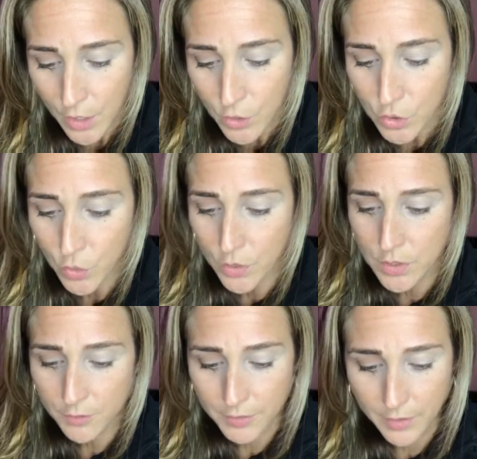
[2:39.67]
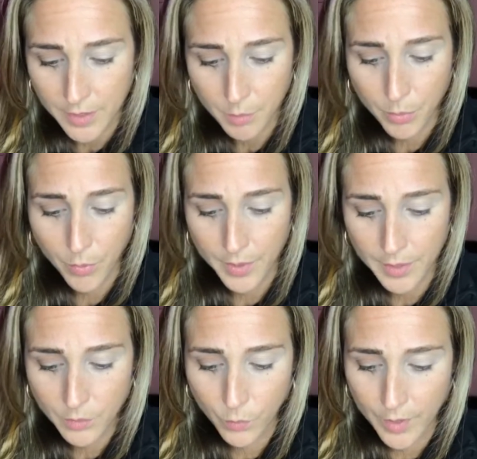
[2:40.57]
Tools are very
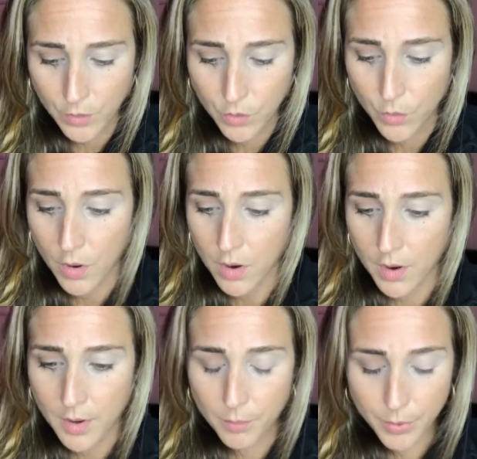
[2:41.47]
important when you are